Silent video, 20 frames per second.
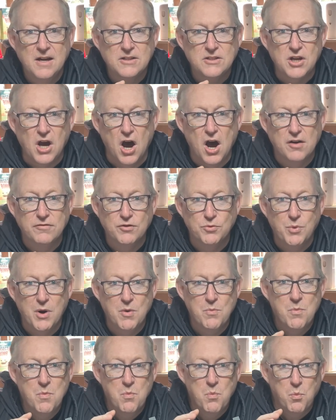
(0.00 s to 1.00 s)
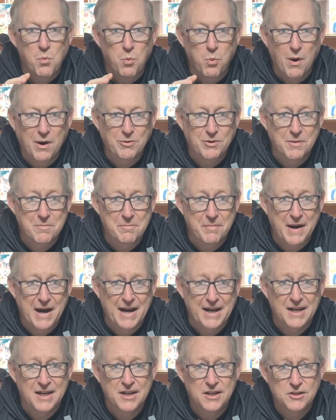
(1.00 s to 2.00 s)
So hi everyone, welcome
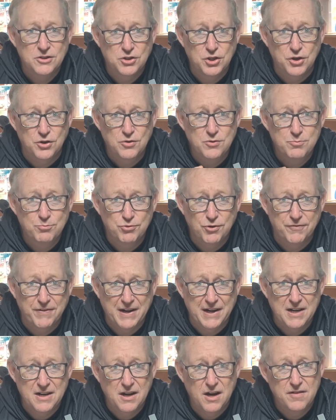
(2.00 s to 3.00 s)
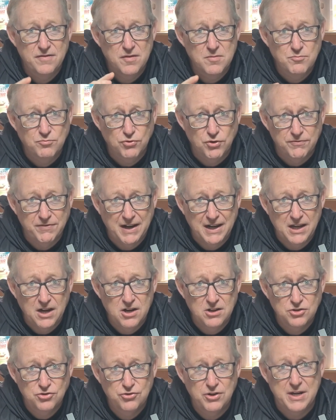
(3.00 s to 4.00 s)
back to Brookvalleylife and Brookvalley
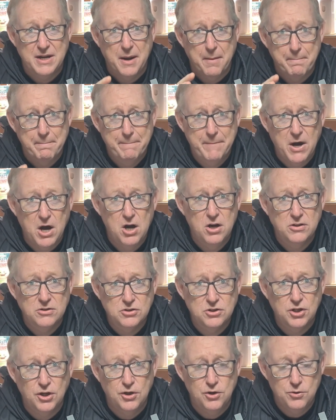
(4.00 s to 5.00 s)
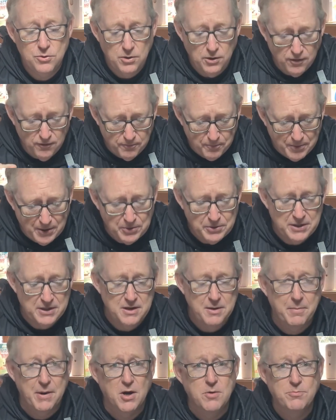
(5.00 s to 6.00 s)
Archery, part 2 of building the
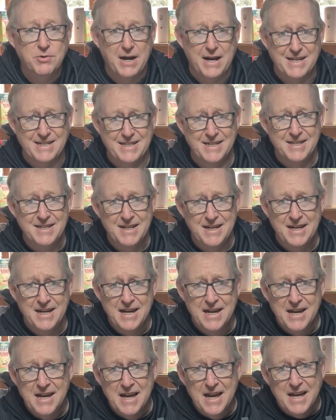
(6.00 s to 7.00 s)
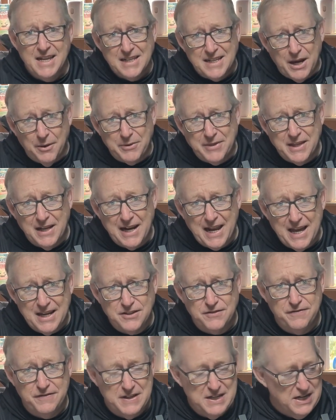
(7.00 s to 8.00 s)
bow press. Now in the last
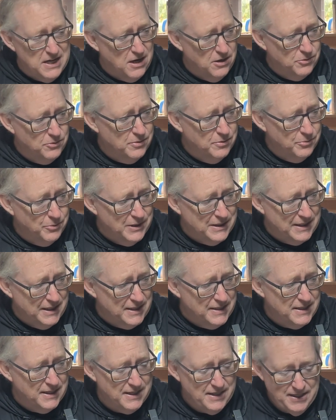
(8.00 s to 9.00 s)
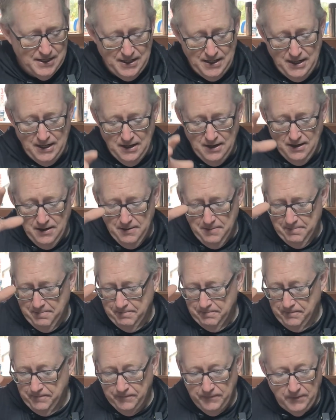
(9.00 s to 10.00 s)
video we did,
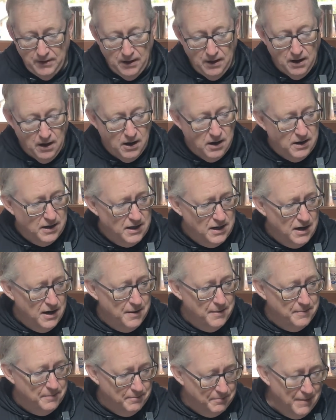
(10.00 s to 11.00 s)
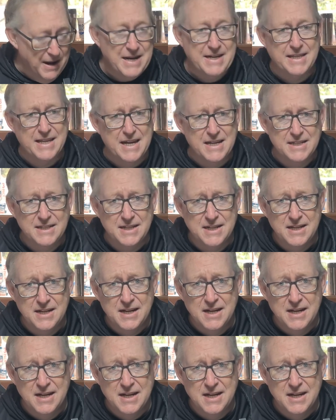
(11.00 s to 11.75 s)
I made this.